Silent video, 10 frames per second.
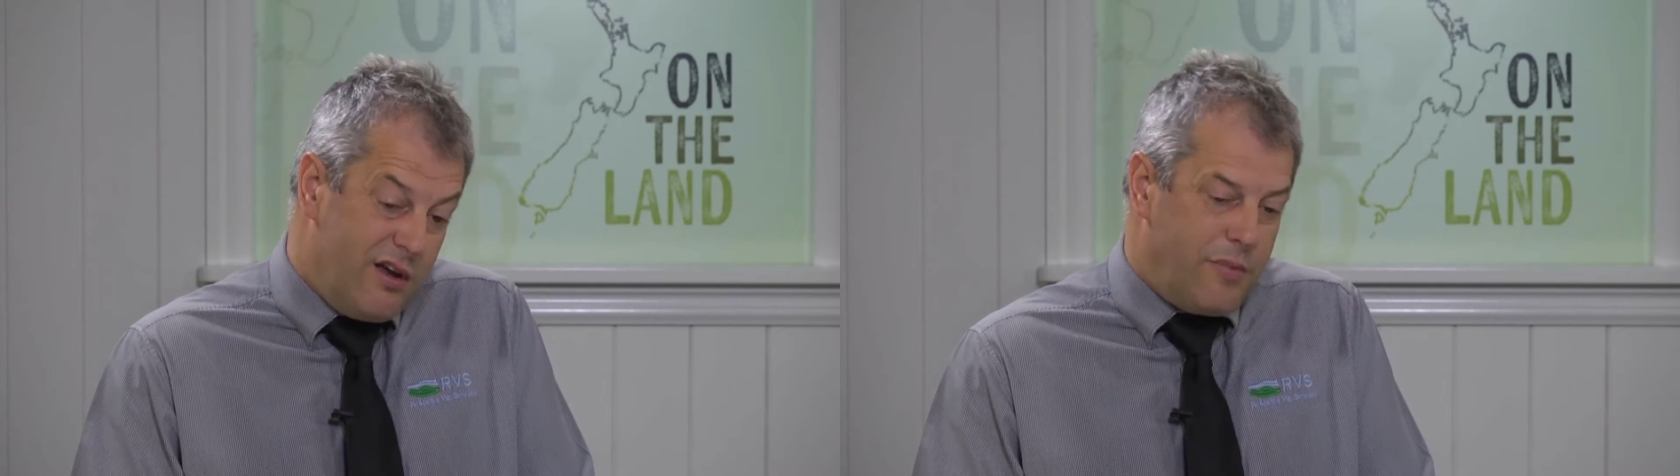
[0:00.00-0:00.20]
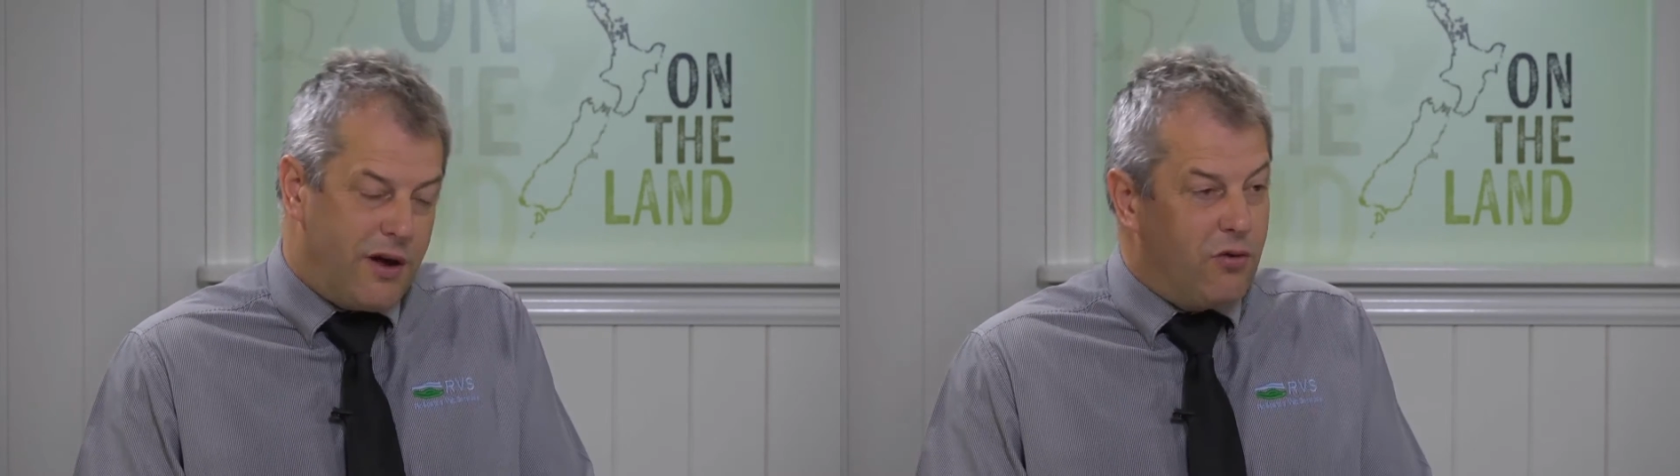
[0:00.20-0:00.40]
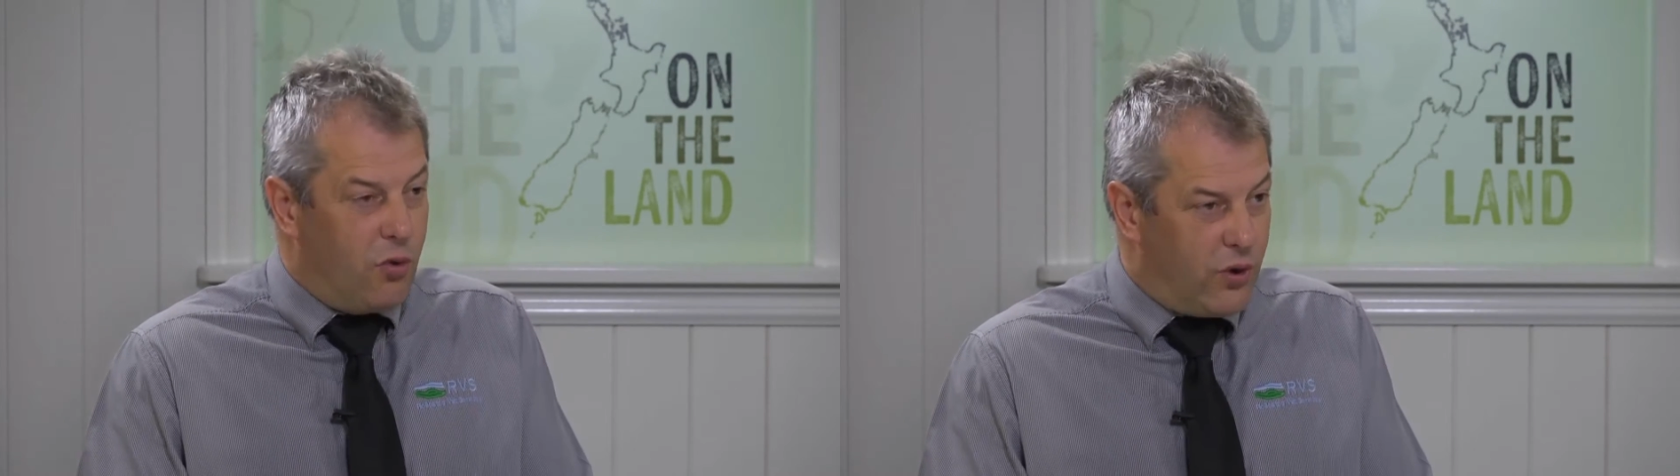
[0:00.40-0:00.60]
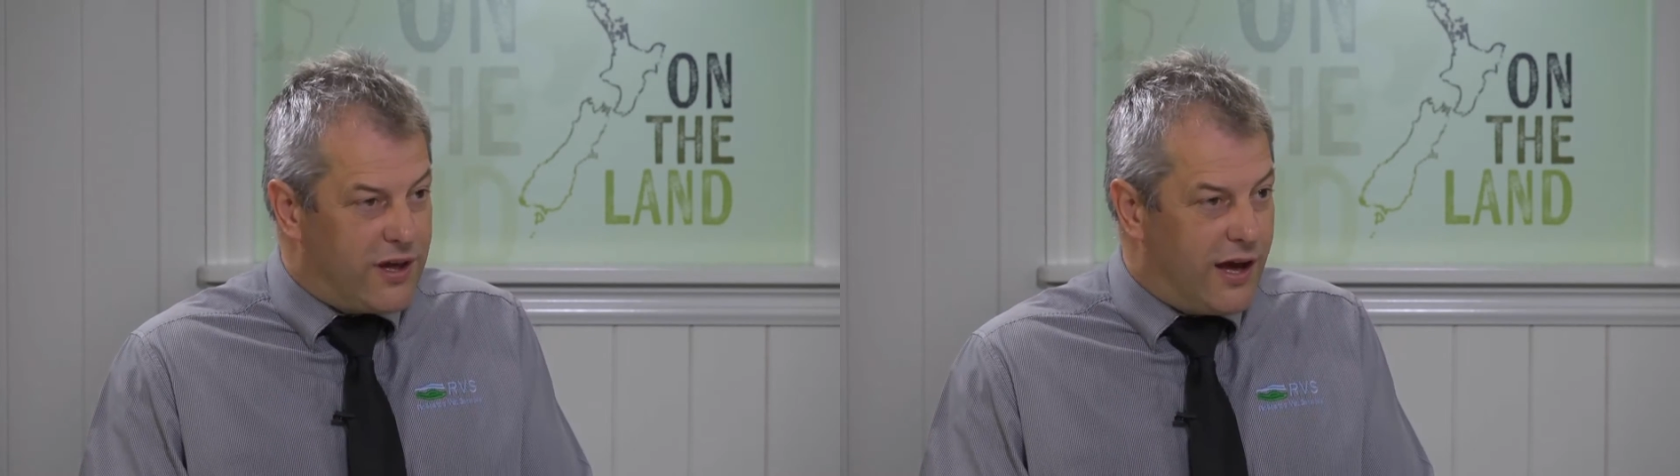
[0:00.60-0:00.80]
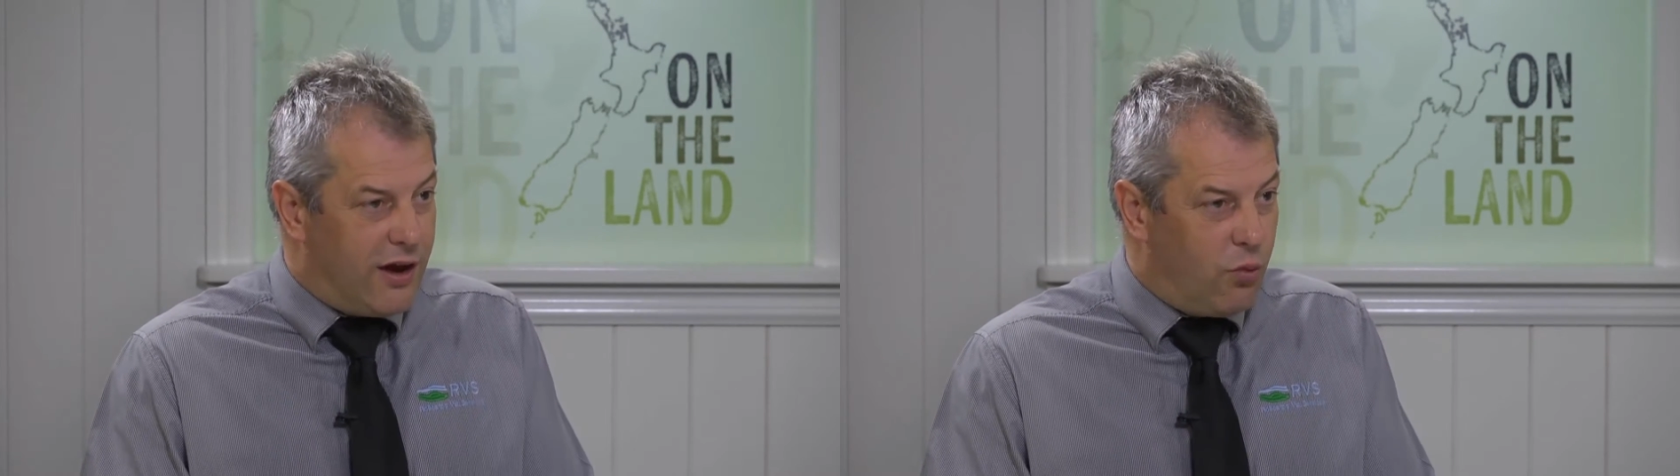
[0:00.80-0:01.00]
but we
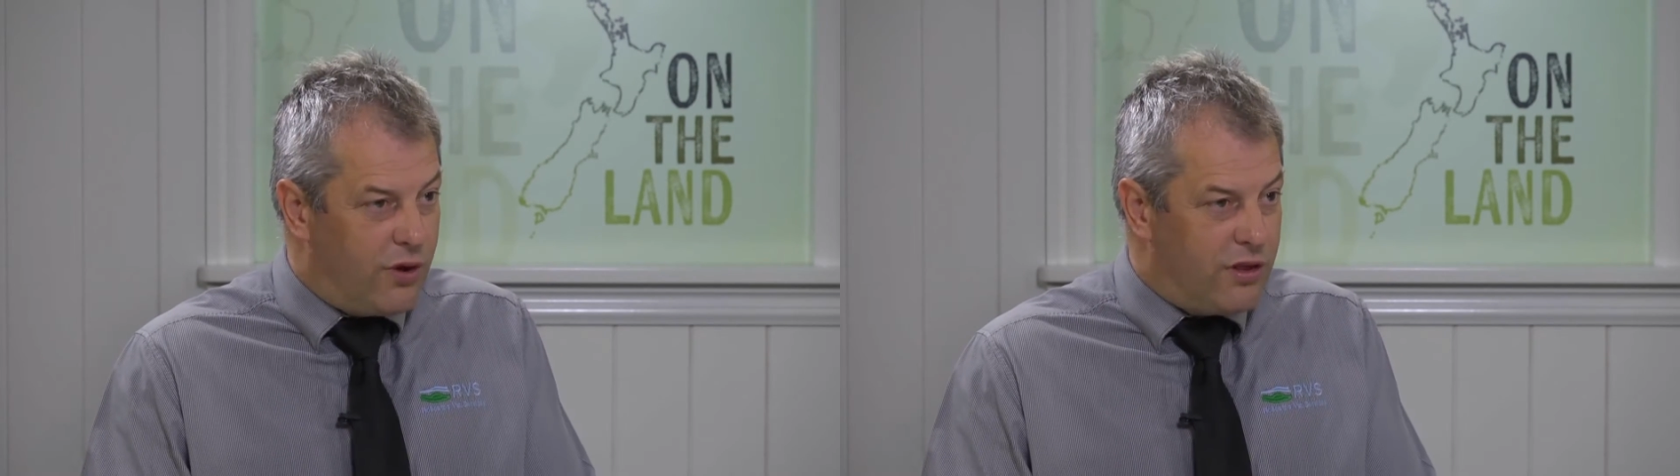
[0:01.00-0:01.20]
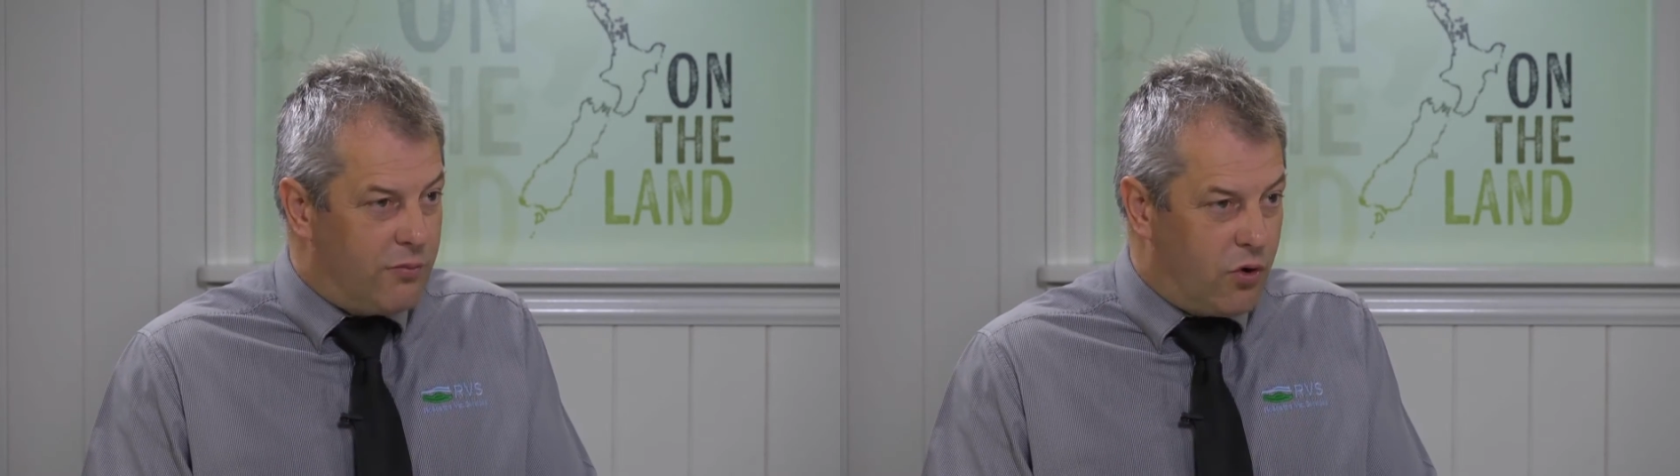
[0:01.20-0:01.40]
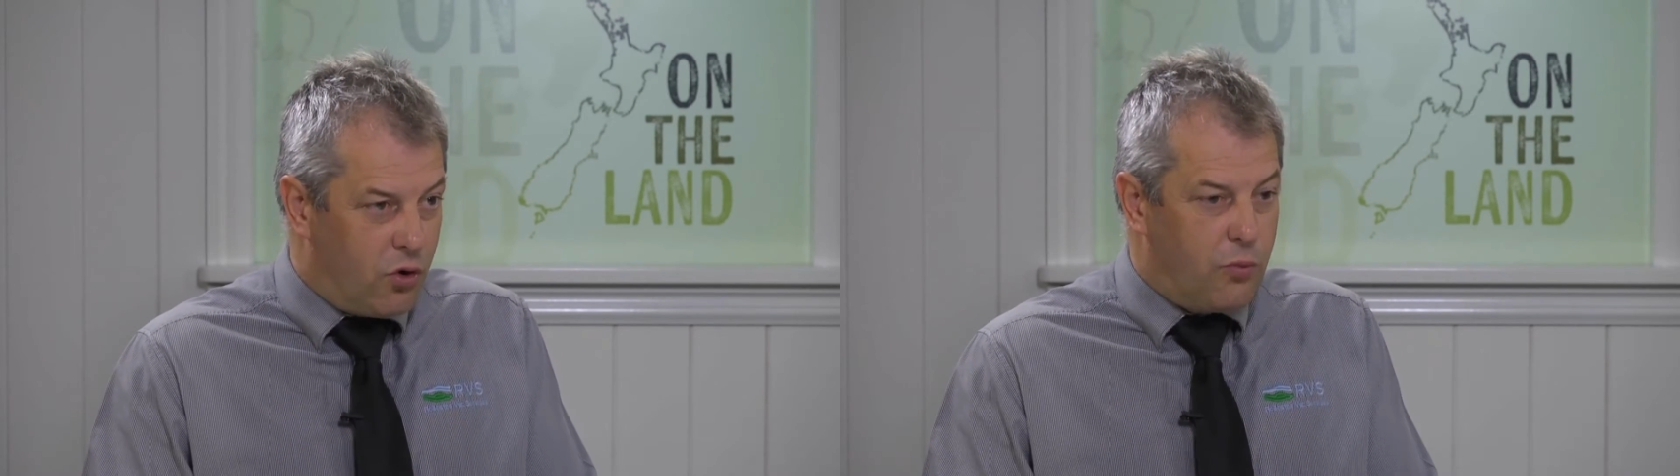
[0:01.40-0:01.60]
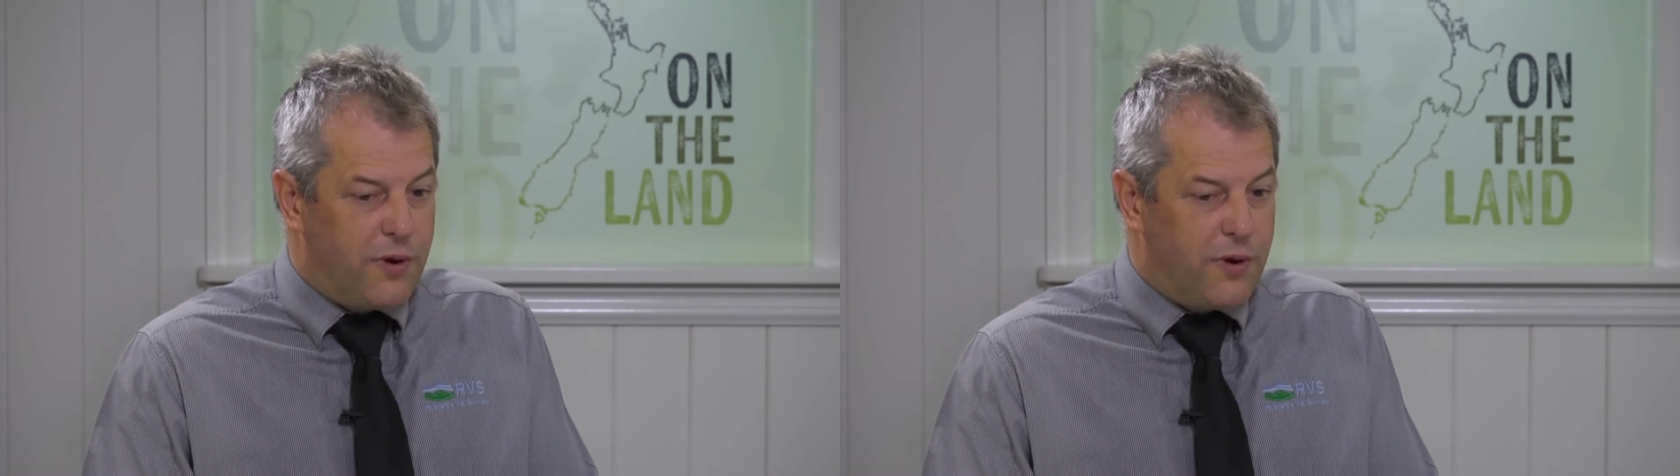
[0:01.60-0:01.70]
can't win them all.